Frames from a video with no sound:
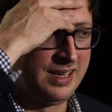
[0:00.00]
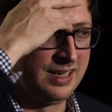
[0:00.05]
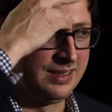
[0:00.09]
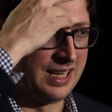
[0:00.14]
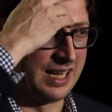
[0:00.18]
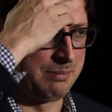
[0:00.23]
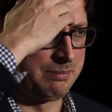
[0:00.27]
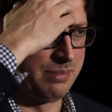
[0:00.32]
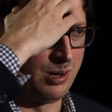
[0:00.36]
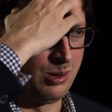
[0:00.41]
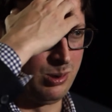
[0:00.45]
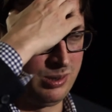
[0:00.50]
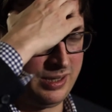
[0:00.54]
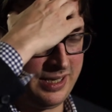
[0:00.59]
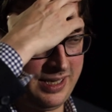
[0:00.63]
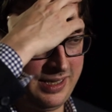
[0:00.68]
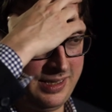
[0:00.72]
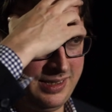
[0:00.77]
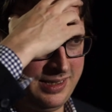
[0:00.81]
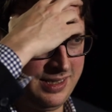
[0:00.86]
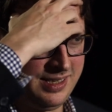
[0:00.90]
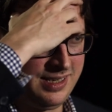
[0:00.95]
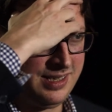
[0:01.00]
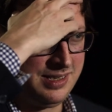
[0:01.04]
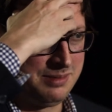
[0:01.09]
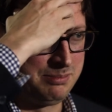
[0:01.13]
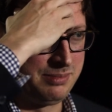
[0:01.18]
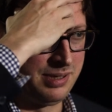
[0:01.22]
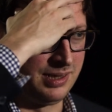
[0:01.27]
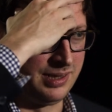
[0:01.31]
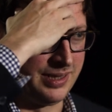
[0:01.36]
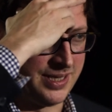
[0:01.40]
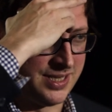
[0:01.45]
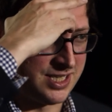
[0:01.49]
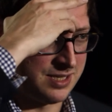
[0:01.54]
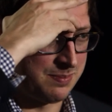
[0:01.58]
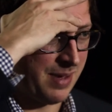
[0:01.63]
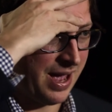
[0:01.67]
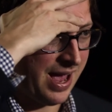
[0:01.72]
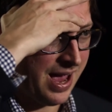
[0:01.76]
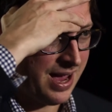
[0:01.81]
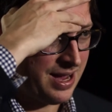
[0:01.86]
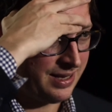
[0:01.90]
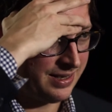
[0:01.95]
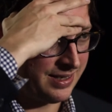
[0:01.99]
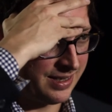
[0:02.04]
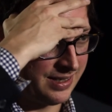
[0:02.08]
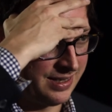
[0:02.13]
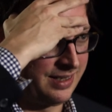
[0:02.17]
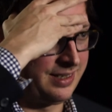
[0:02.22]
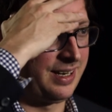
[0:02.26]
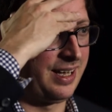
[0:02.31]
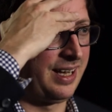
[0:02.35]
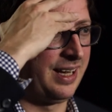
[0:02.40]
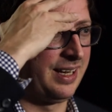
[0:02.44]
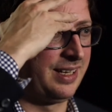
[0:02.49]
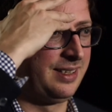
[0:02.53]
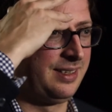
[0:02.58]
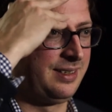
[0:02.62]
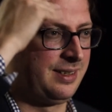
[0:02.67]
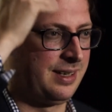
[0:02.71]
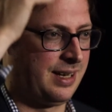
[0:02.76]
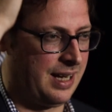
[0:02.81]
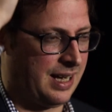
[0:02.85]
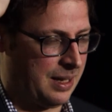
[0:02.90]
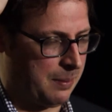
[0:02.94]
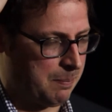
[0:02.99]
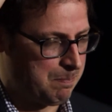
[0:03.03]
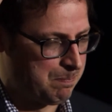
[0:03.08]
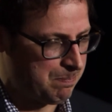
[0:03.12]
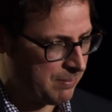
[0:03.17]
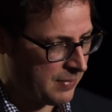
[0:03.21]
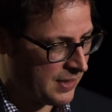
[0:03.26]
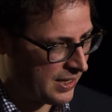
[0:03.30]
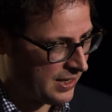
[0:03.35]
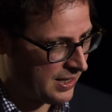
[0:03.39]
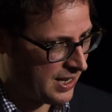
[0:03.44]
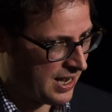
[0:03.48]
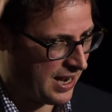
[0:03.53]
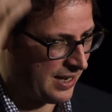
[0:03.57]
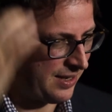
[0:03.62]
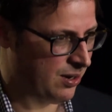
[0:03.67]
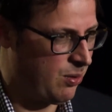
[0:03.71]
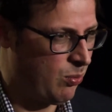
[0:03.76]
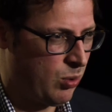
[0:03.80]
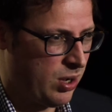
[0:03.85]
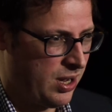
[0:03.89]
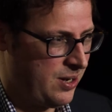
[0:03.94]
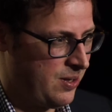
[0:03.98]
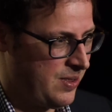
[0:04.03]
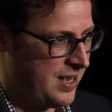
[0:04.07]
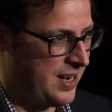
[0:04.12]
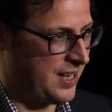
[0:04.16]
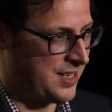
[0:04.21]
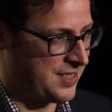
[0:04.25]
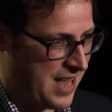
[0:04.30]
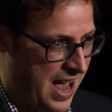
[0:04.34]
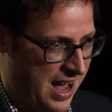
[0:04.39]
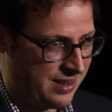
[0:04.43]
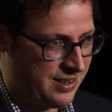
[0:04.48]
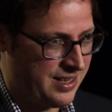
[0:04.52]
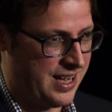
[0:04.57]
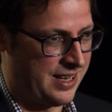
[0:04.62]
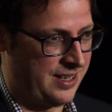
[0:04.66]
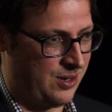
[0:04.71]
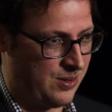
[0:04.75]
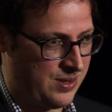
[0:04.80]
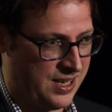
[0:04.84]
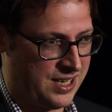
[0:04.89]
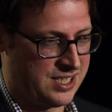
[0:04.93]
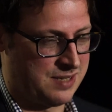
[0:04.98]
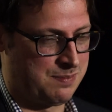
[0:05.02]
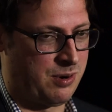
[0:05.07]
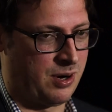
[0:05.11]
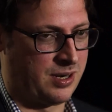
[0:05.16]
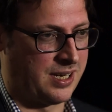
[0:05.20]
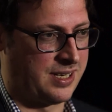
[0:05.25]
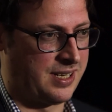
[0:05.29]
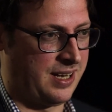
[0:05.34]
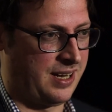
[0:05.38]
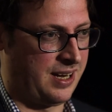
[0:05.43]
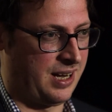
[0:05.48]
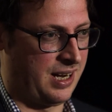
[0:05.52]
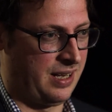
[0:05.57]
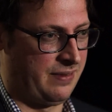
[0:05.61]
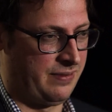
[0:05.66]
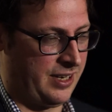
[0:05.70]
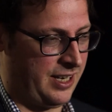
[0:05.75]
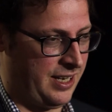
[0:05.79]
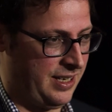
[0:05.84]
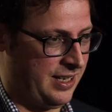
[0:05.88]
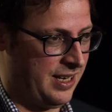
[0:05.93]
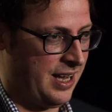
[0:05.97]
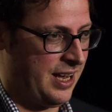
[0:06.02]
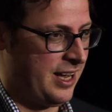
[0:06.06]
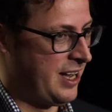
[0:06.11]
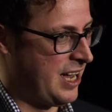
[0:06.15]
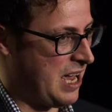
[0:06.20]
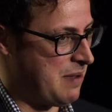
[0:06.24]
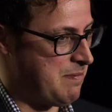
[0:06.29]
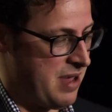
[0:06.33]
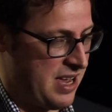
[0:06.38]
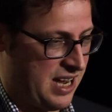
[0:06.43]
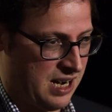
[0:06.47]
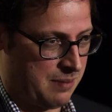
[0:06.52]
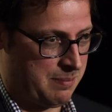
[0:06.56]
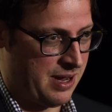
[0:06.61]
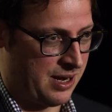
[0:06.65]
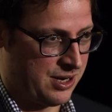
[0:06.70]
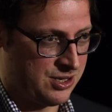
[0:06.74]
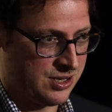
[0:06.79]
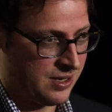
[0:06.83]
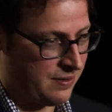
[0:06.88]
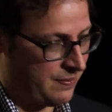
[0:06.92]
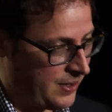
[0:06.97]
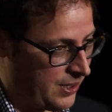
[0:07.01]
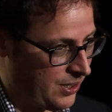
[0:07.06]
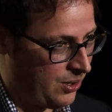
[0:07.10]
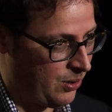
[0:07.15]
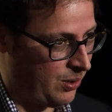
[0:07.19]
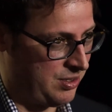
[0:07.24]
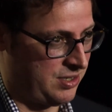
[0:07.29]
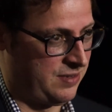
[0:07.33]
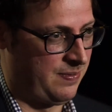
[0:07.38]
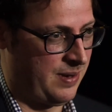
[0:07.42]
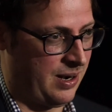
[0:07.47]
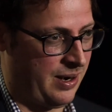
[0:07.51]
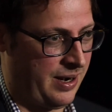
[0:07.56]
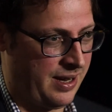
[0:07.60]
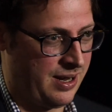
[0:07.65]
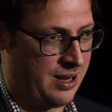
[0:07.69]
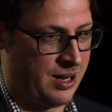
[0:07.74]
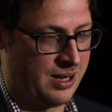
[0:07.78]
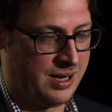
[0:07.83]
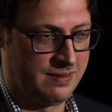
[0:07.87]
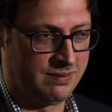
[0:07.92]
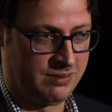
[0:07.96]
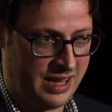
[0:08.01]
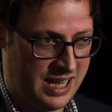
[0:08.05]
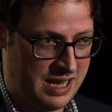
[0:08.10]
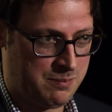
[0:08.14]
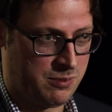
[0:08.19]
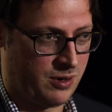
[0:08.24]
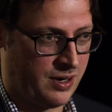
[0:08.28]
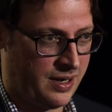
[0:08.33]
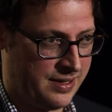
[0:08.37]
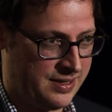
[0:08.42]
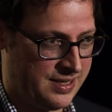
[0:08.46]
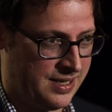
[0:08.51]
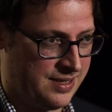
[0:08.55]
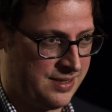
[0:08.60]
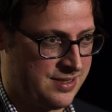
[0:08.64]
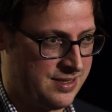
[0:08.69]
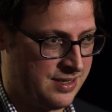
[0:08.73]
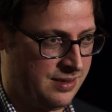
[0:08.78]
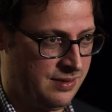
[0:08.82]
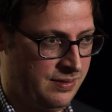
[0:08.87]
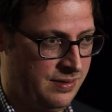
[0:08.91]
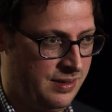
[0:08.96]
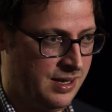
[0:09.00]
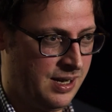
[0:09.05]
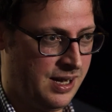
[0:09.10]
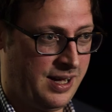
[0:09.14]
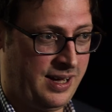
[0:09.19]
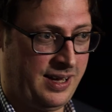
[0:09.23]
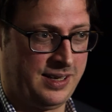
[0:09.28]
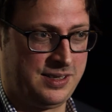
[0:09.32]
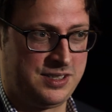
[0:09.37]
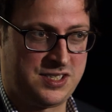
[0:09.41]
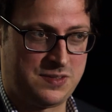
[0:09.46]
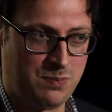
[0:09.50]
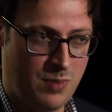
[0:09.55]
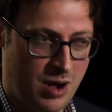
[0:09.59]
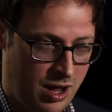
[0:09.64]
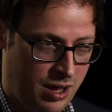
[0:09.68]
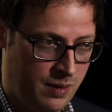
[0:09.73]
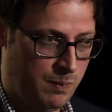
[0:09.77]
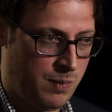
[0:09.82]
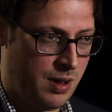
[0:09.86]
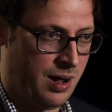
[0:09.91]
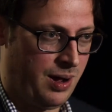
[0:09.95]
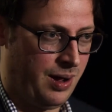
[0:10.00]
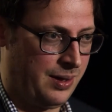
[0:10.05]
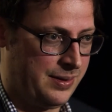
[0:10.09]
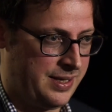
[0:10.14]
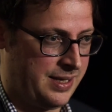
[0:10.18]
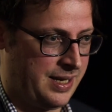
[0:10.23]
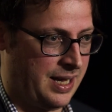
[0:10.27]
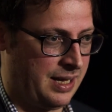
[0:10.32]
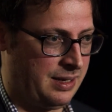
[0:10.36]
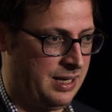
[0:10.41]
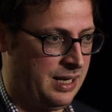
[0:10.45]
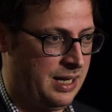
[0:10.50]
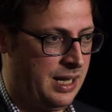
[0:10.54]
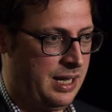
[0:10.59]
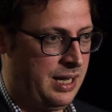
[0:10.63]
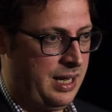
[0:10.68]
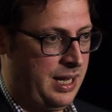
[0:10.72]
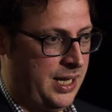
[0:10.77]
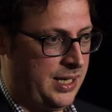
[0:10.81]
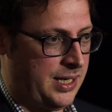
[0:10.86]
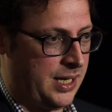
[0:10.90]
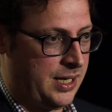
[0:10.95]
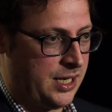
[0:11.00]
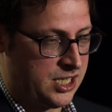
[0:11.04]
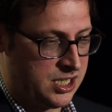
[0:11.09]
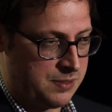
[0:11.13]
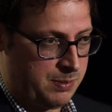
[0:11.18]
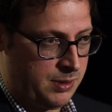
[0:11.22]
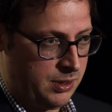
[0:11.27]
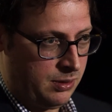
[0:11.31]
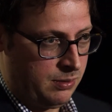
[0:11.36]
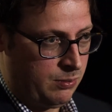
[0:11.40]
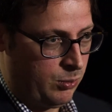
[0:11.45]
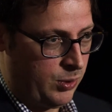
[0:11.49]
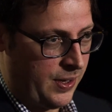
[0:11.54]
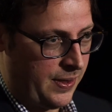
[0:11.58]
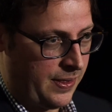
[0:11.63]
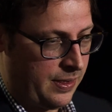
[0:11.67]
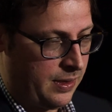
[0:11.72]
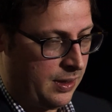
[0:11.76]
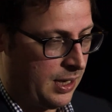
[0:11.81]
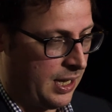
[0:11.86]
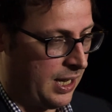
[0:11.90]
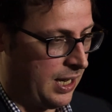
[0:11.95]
like polling Policeman, and I don't want to do that exactly. I do think it's important to take kind of a bigger picture view. It's very kind of labor intensive and small ball to get in a dispute with